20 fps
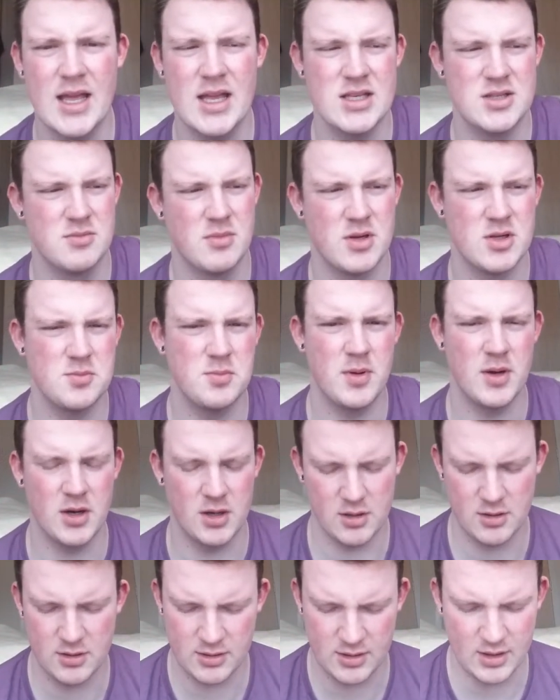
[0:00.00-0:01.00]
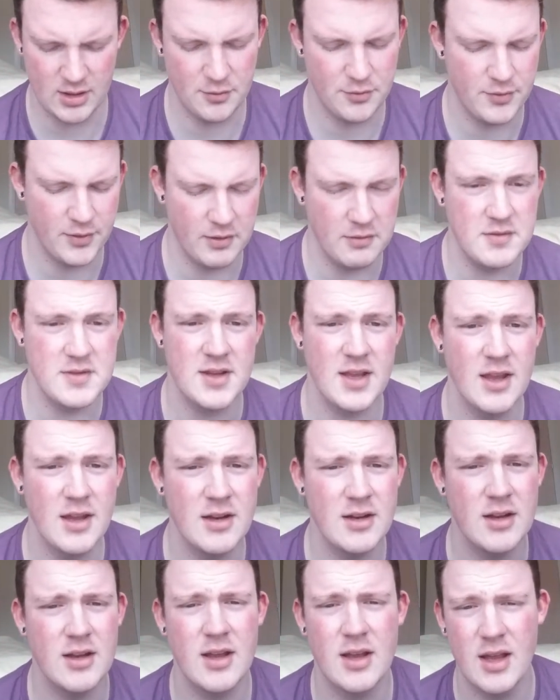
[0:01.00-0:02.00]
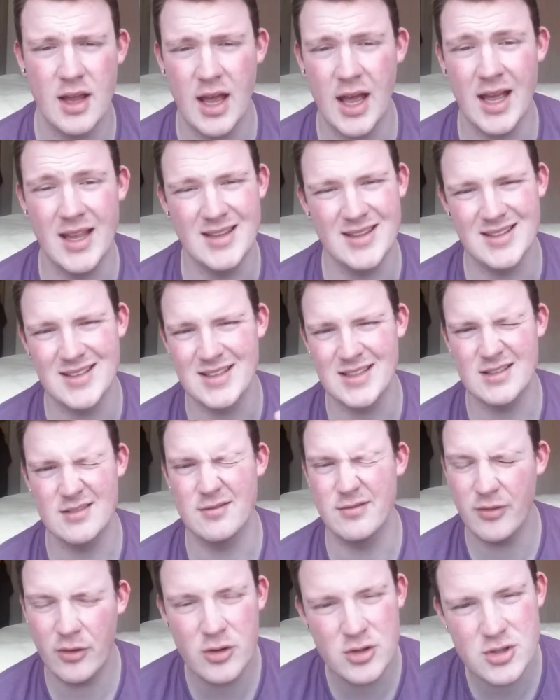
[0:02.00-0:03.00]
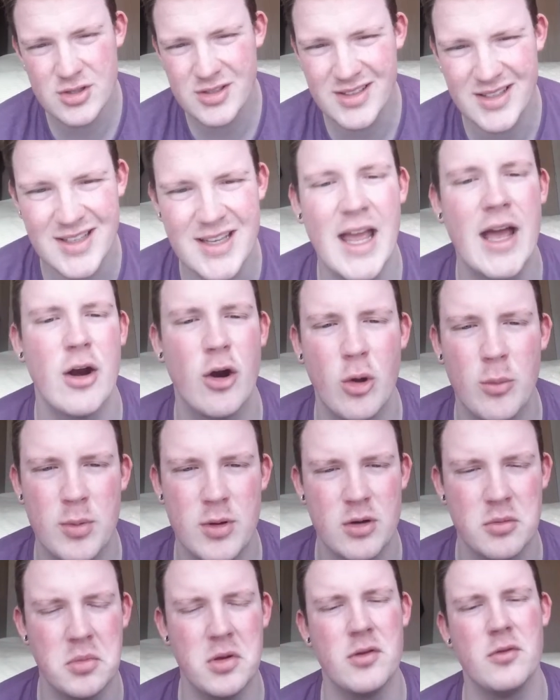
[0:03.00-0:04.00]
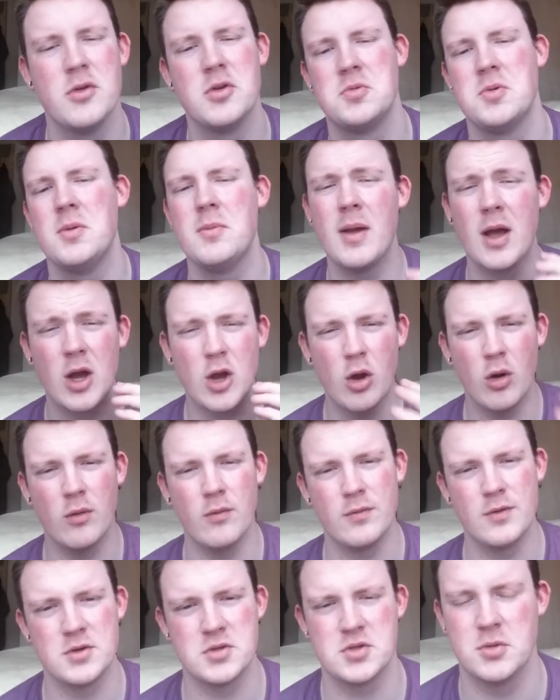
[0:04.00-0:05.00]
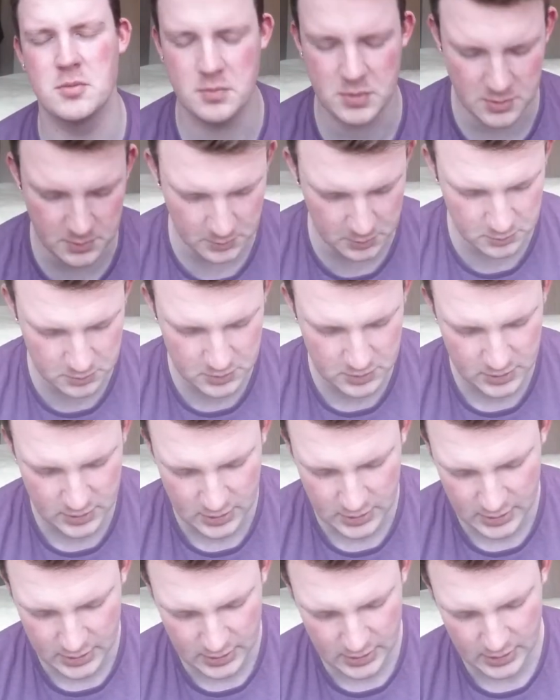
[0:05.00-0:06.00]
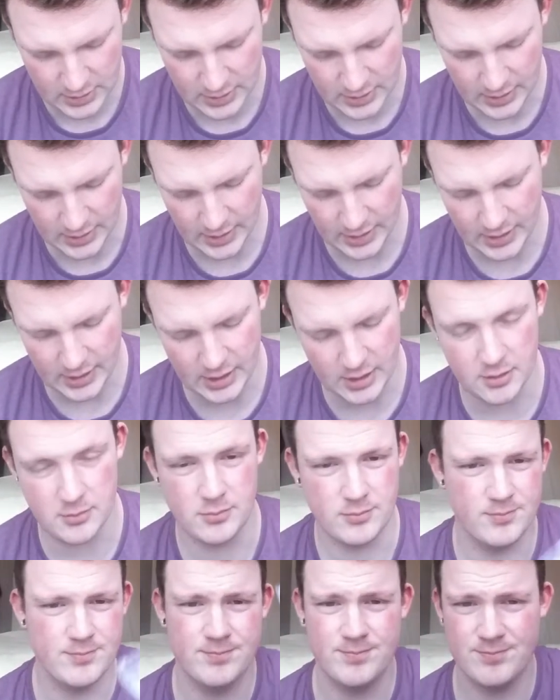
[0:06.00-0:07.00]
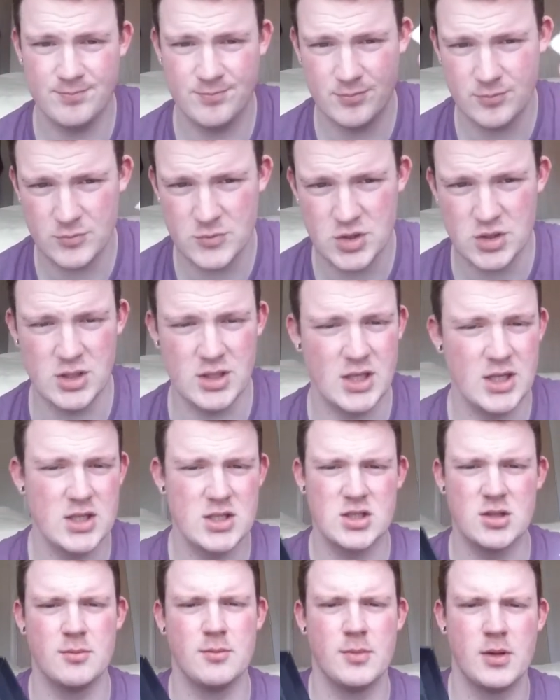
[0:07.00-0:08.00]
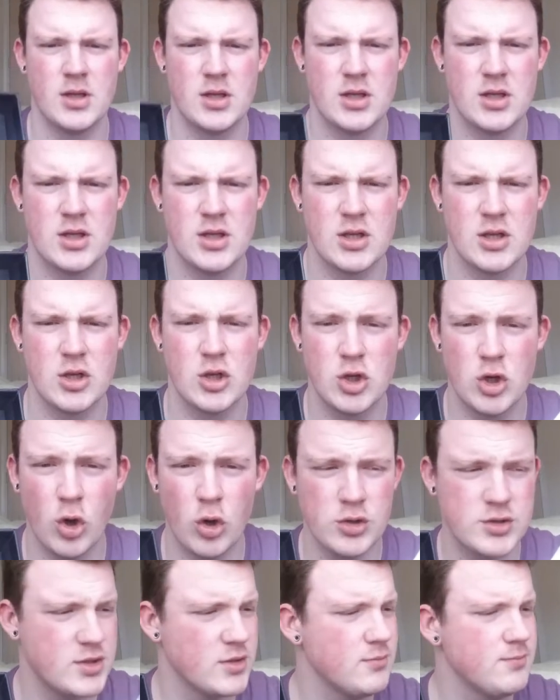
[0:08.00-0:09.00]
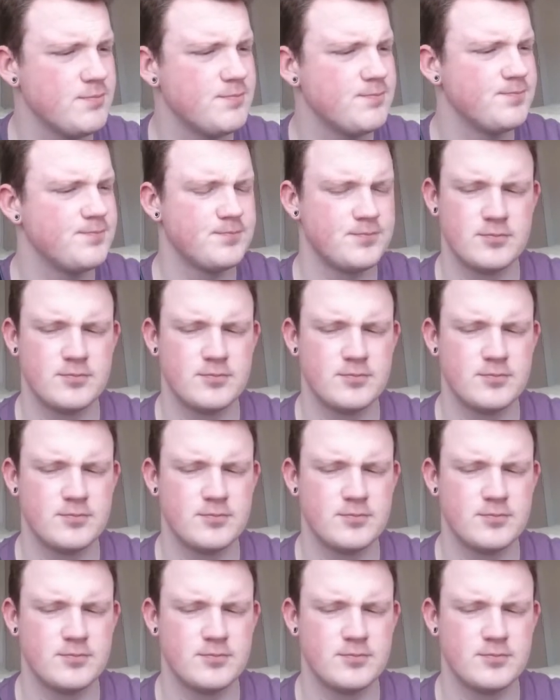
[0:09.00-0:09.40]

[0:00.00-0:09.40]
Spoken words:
is much bigger than a 510 and unfortunately cannot be removed, which may be a con for some people. You get some cotton,